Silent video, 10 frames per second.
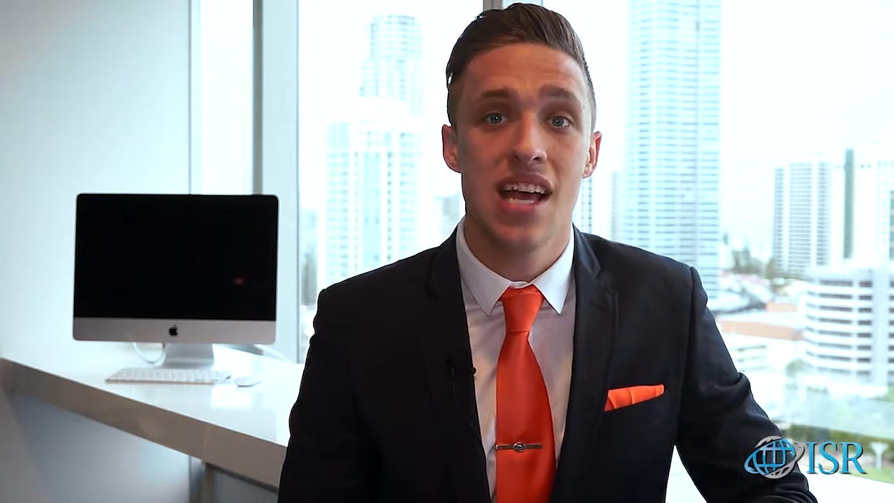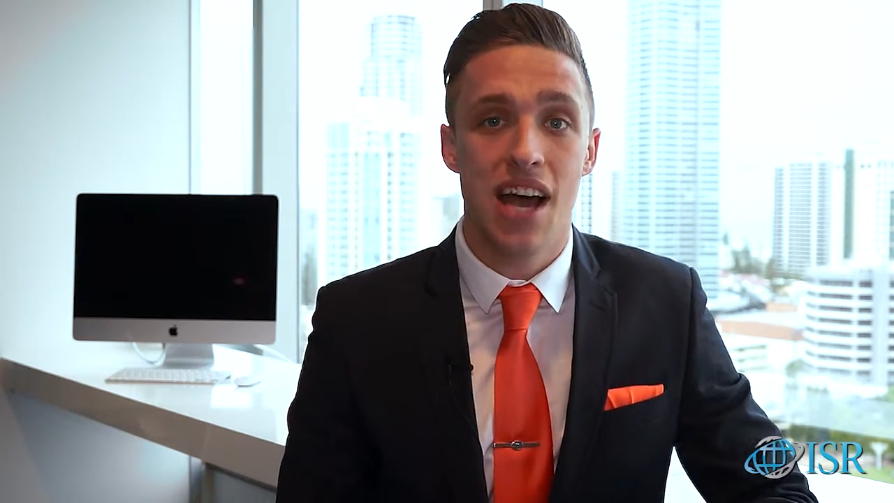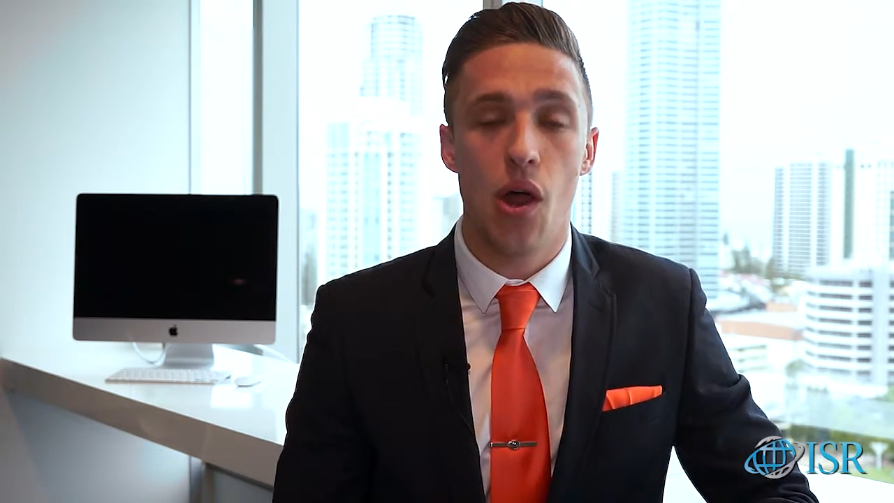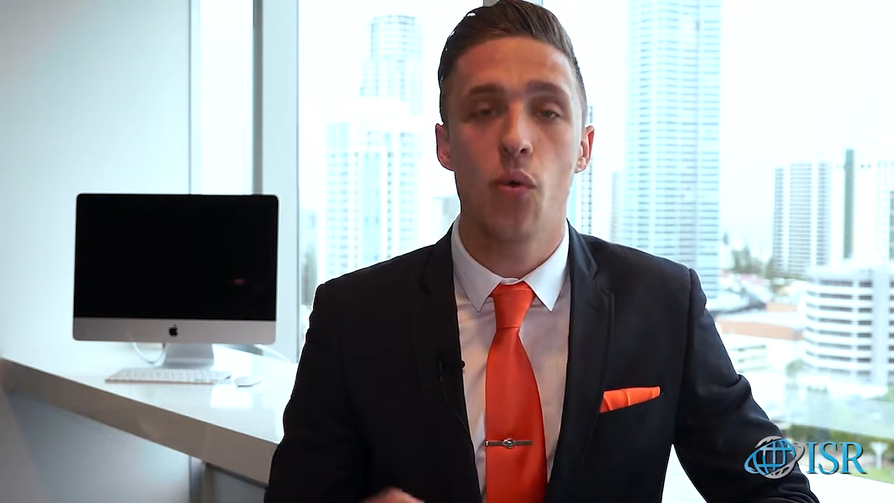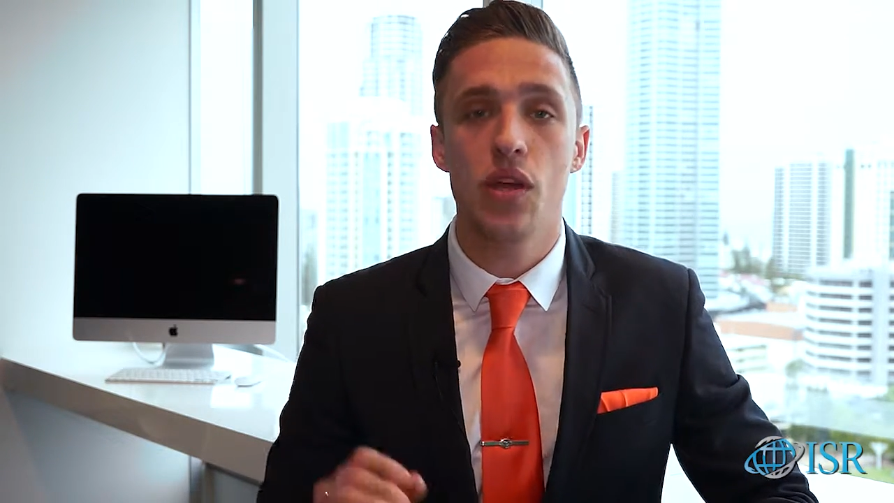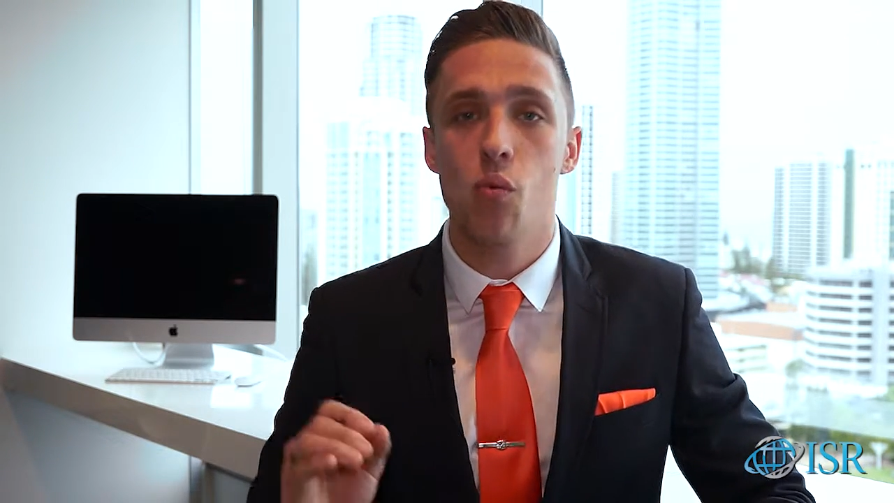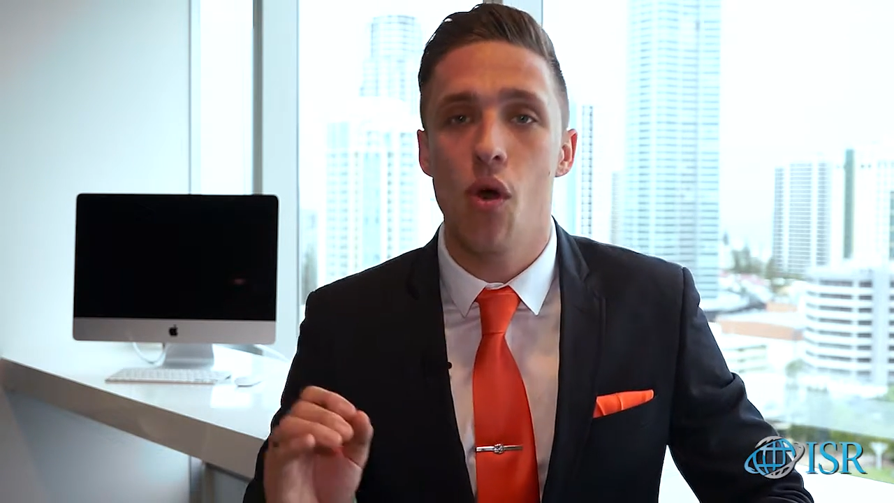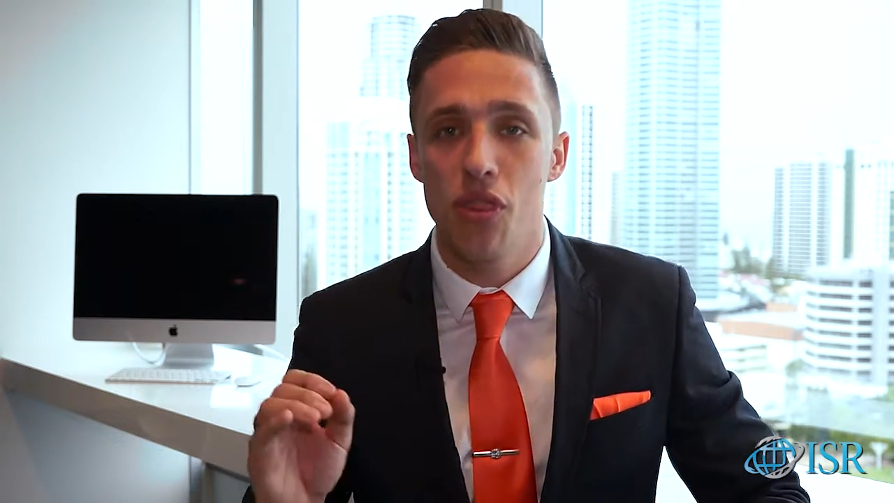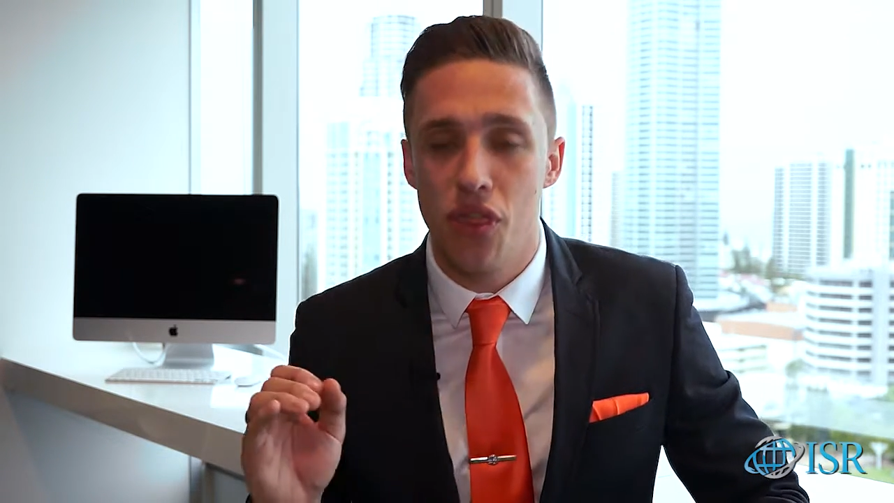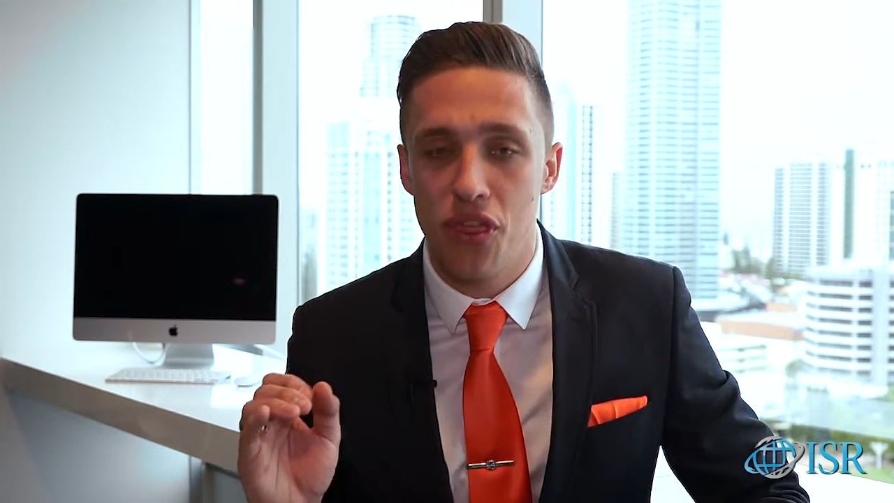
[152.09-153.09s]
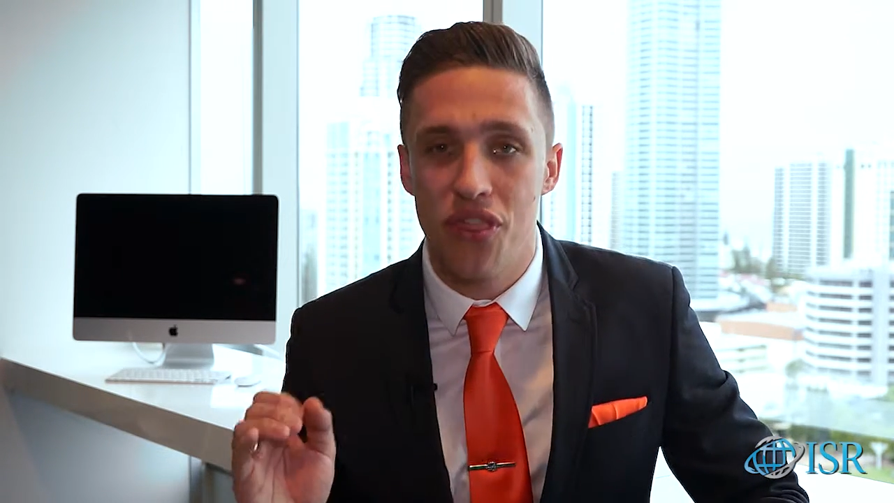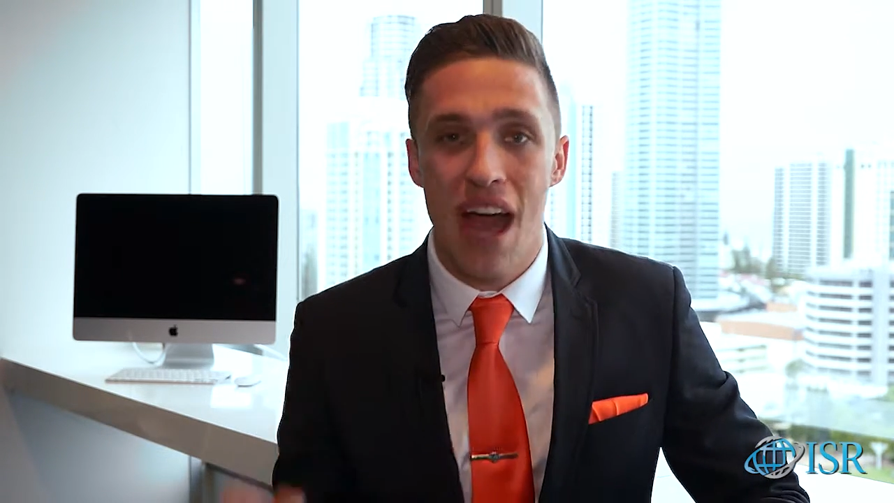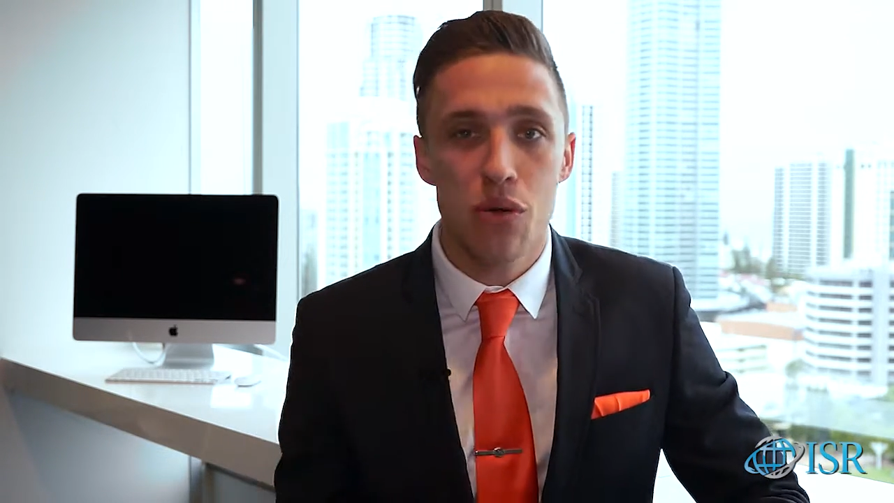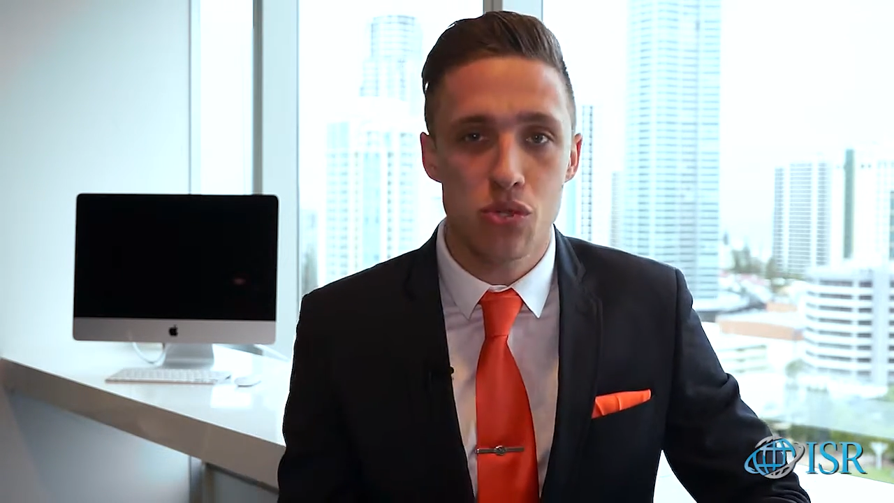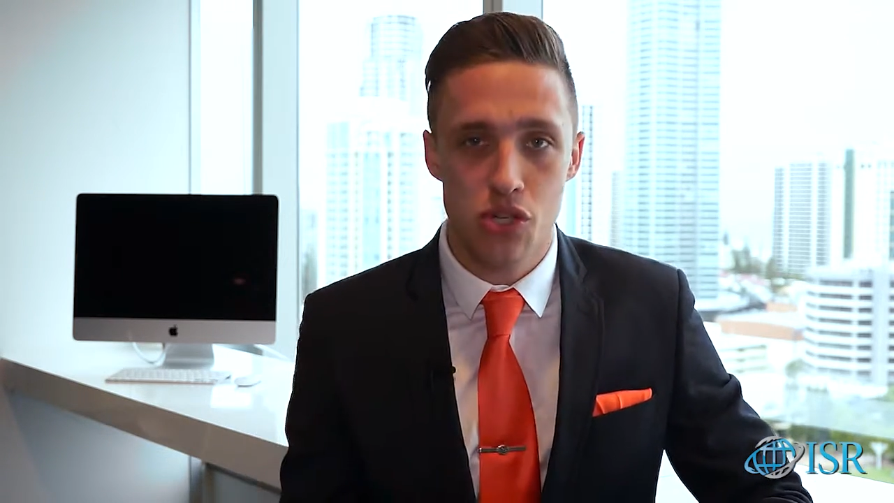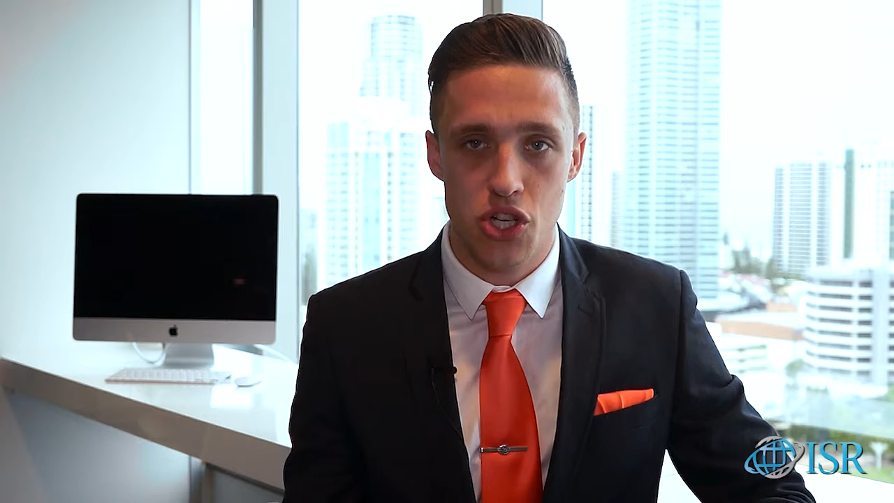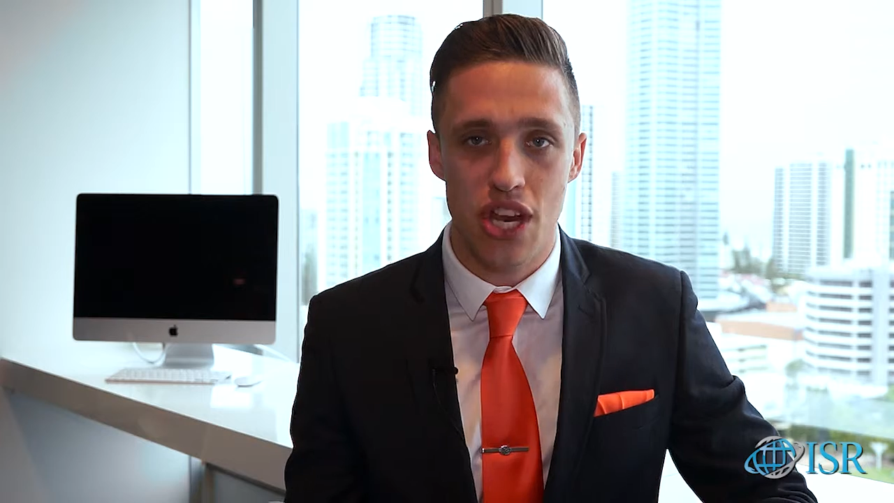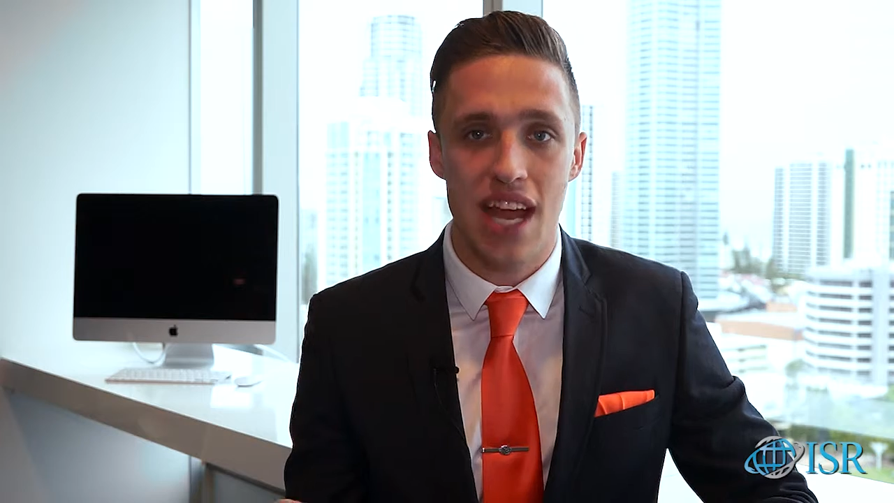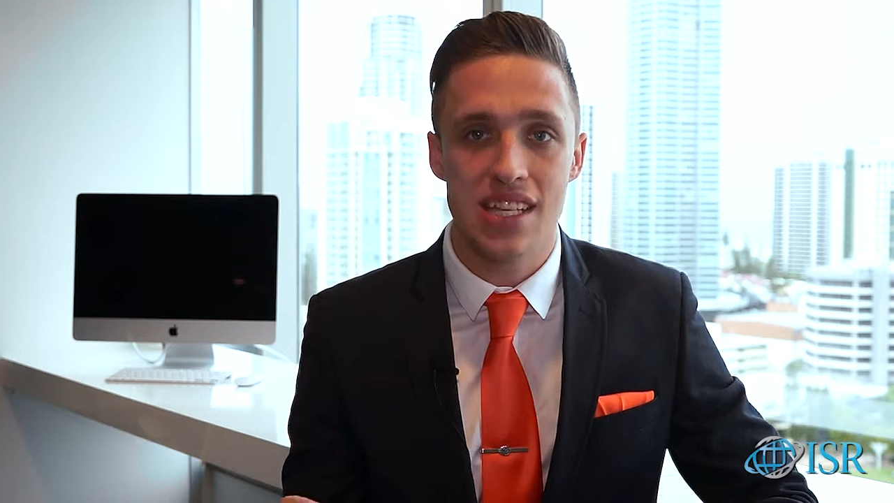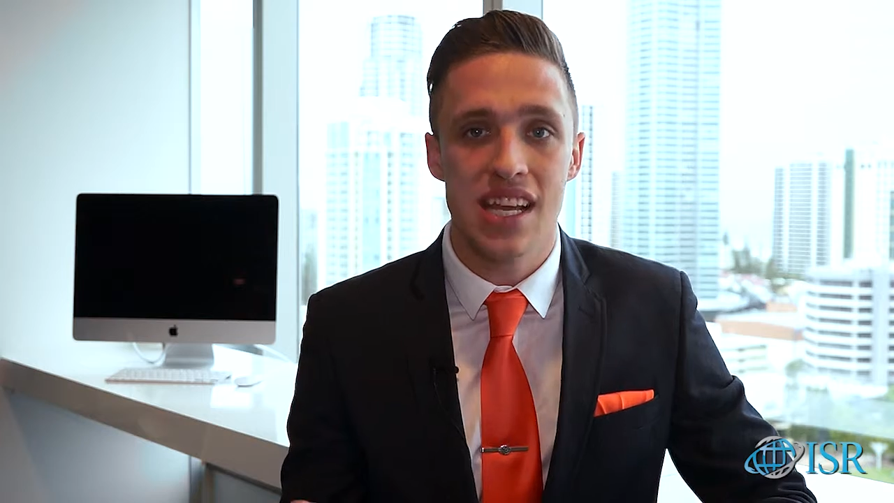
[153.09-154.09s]
and holding 1,000
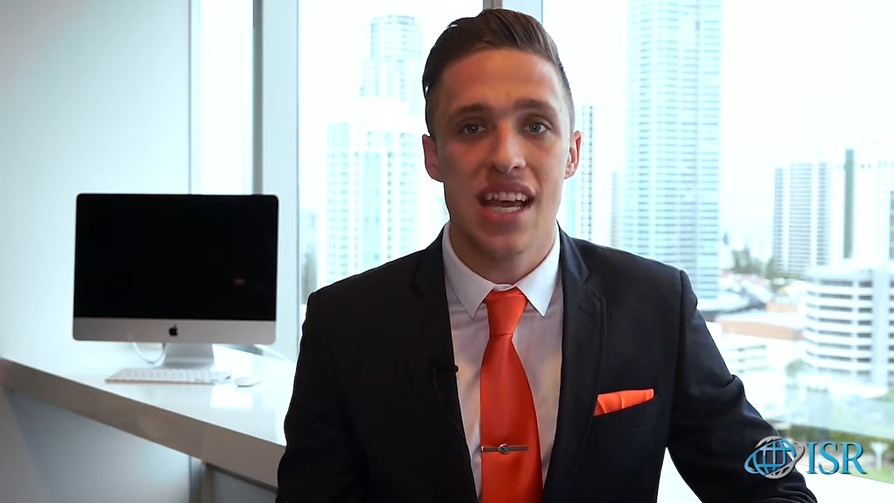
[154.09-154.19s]
shares